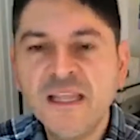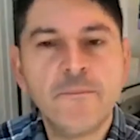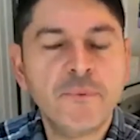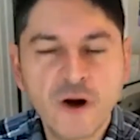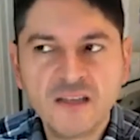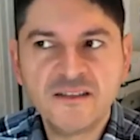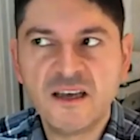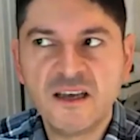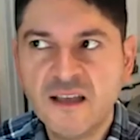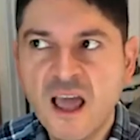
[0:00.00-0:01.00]
them
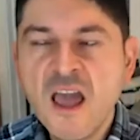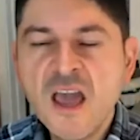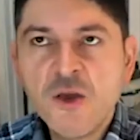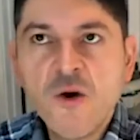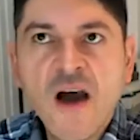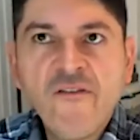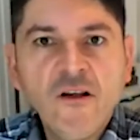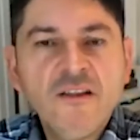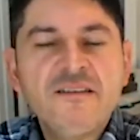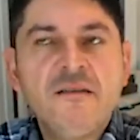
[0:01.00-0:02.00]
process, you have
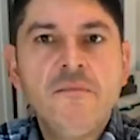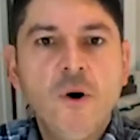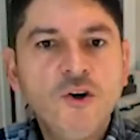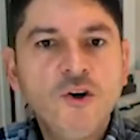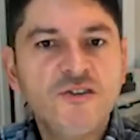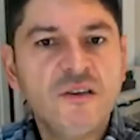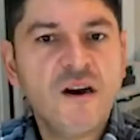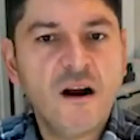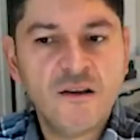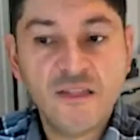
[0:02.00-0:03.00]
all these emotions that
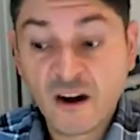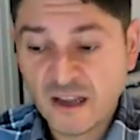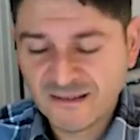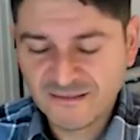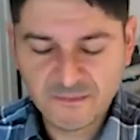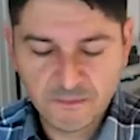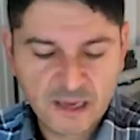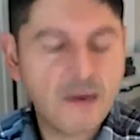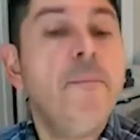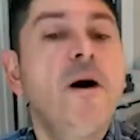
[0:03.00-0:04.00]
are
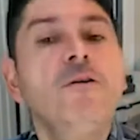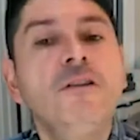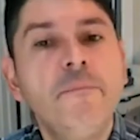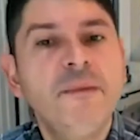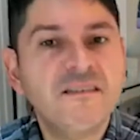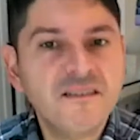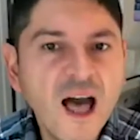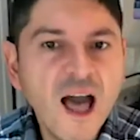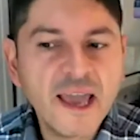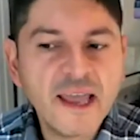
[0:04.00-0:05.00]
kind of bottled up
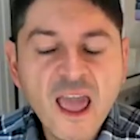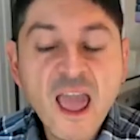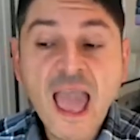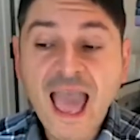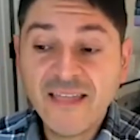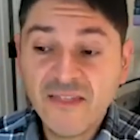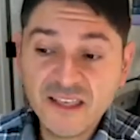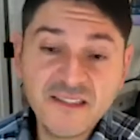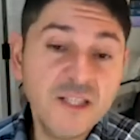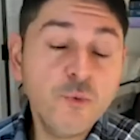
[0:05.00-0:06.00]
inside. And
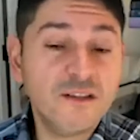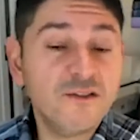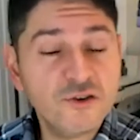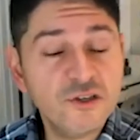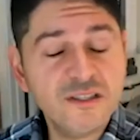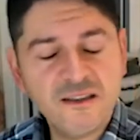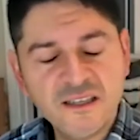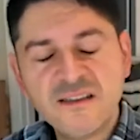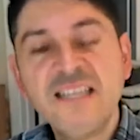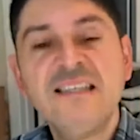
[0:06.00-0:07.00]
this is what
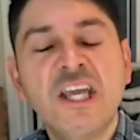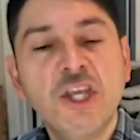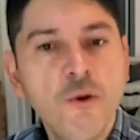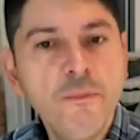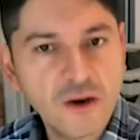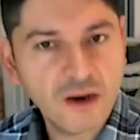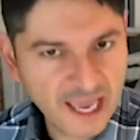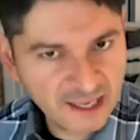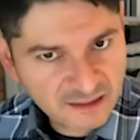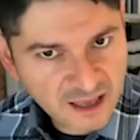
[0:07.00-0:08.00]
these things
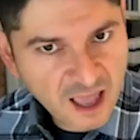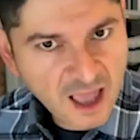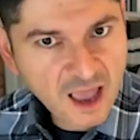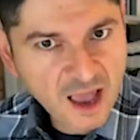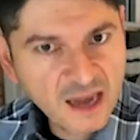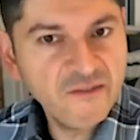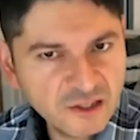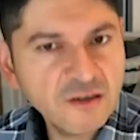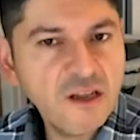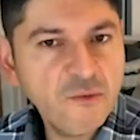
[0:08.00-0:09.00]
accumulate. And
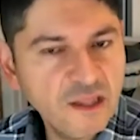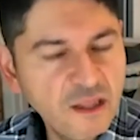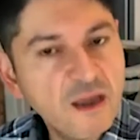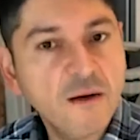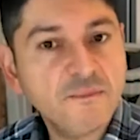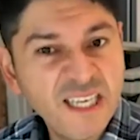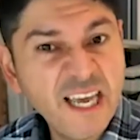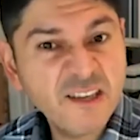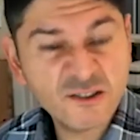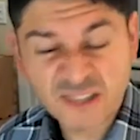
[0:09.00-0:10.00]
eventually when they become
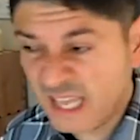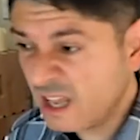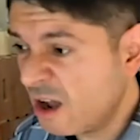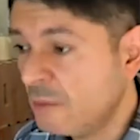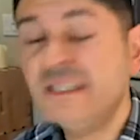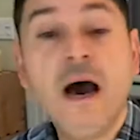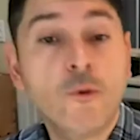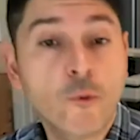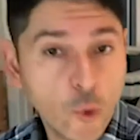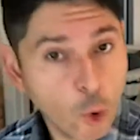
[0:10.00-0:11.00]
teenagers, it comes
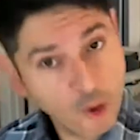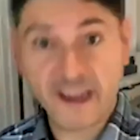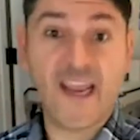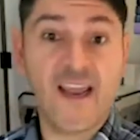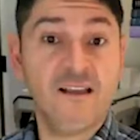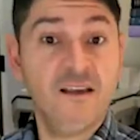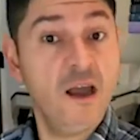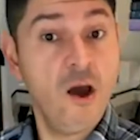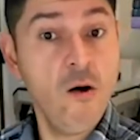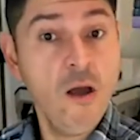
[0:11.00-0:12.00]
out roaring,
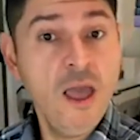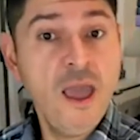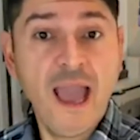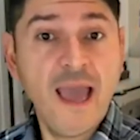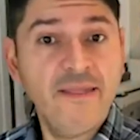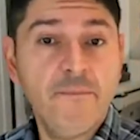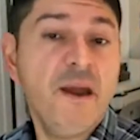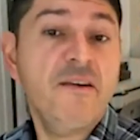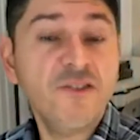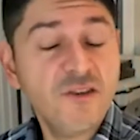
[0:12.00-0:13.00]
And then
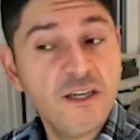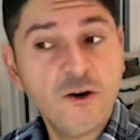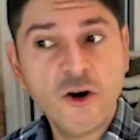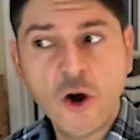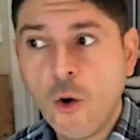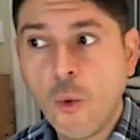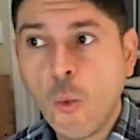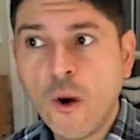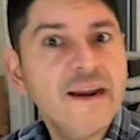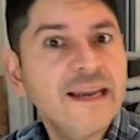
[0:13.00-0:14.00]
parents usually don't know where